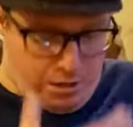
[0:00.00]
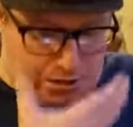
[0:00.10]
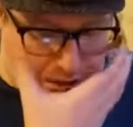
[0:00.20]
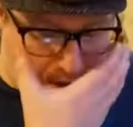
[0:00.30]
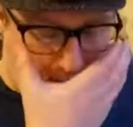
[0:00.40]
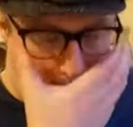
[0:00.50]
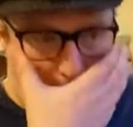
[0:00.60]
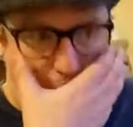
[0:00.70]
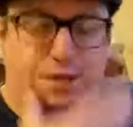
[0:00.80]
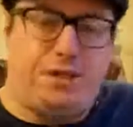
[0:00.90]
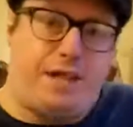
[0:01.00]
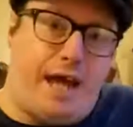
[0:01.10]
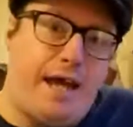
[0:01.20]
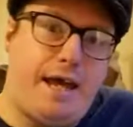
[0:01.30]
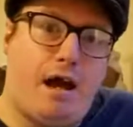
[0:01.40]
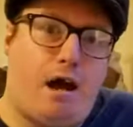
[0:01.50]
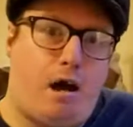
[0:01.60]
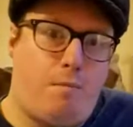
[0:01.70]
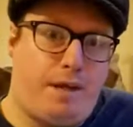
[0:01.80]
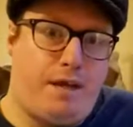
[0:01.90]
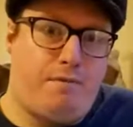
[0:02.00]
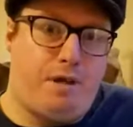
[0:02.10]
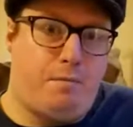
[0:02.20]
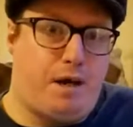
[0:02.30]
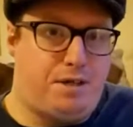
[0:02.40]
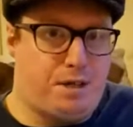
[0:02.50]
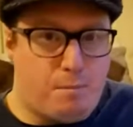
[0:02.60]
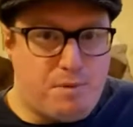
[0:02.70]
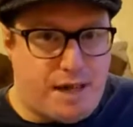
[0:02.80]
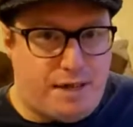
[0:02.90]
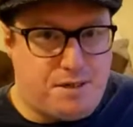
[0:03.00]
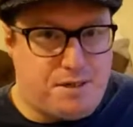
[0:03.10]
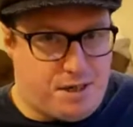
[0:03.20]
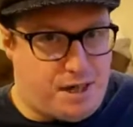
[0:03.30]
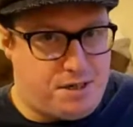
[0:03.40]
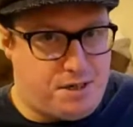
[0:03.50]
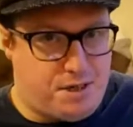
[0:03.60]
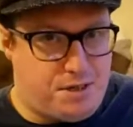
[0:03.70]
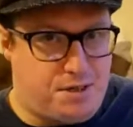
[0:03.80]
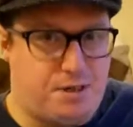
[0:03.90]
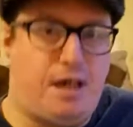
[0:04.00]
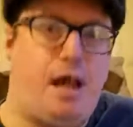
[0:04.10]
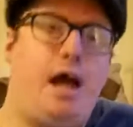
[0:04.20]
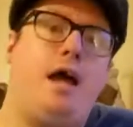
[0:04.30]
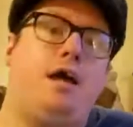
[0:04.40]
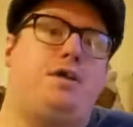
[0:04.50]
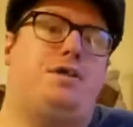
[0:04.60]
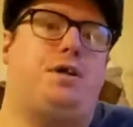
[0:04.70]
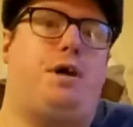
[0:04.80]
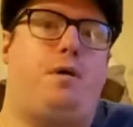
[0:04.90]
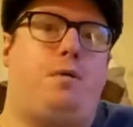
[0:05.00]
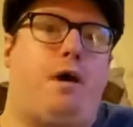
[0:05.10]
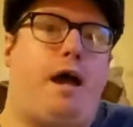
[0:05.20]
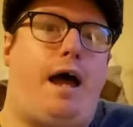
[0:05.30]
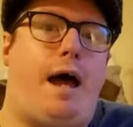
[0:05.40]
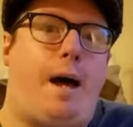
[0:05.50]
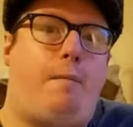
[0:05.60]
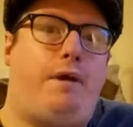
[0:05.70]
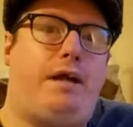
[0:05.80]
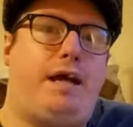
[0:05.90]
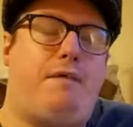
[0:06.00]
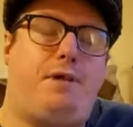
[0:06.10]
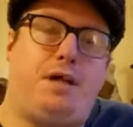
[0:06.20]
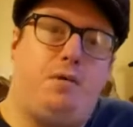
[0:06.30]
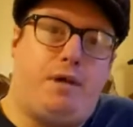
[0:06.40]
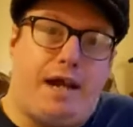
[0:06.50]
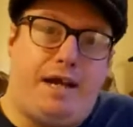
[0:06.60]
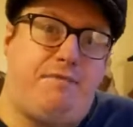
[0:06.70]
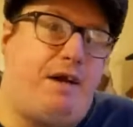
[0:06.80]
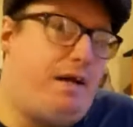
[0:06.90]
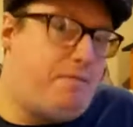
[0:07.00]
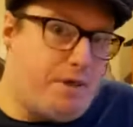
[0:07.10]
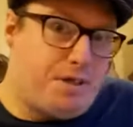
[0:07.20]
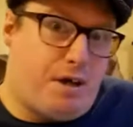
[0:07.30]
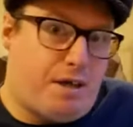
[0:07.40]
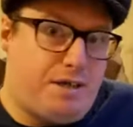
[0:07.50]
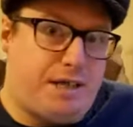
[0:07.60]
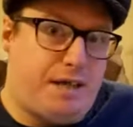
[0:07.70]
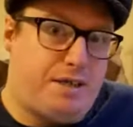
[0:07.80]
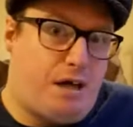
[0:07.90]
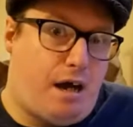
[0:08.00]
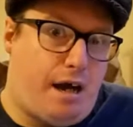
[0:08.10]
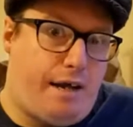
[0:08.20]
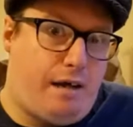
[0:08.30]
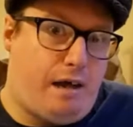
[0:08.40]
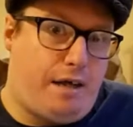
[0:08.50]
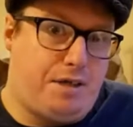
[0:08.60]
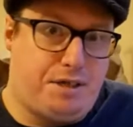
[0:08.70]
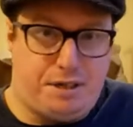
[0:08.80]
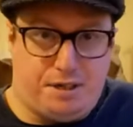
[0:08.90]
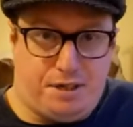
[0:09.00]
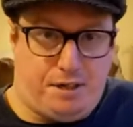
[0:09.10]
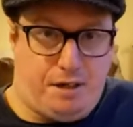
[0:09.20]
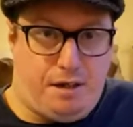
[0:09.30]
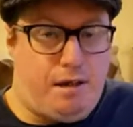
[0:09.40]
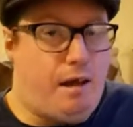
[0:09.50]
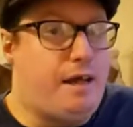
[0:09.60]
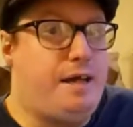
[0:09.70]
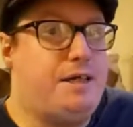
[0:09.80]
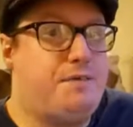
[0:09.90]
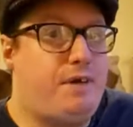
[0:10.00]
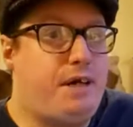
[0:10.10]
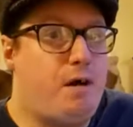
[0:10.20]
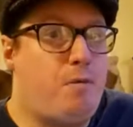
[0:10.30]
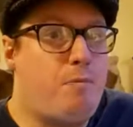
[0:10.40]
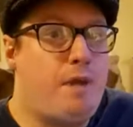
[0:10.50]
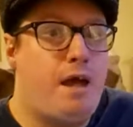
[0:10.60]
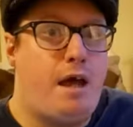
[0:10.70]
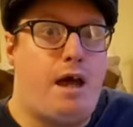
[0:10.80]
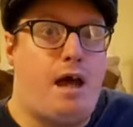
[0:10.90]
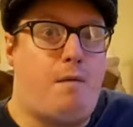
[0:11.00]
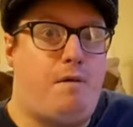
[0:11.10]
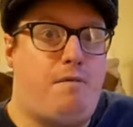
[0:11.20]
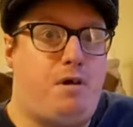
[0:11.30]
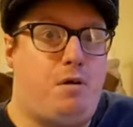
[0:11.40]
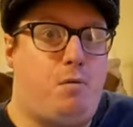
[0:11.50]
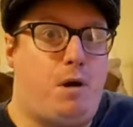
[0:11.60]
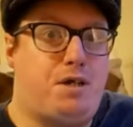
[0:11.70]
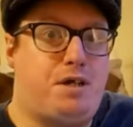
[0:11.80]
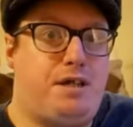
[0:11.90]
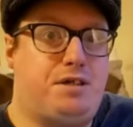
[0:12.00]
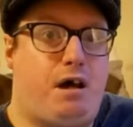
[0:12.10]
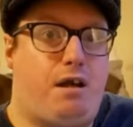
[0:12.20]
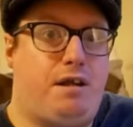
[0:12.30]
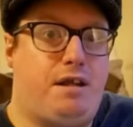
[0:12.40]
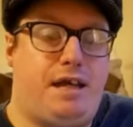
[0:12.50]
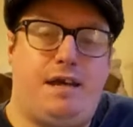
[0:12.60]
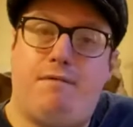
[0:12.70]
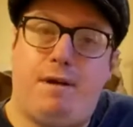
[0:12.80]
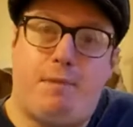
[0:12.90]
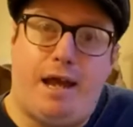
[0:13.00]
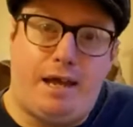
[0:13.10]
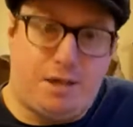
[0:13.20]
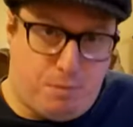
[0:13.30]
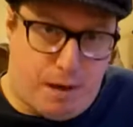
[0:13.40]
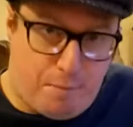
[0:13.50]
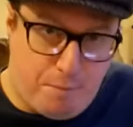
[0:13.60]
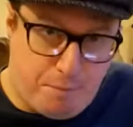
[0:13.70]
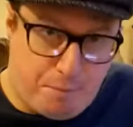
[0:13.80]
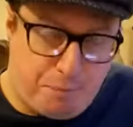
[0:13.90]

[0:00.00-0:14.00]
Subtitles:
So today I'll be giving you my top 10 suggestions. So if you get any value from this content, I'd like you to consider liking this video if you're watching it on the replay as well.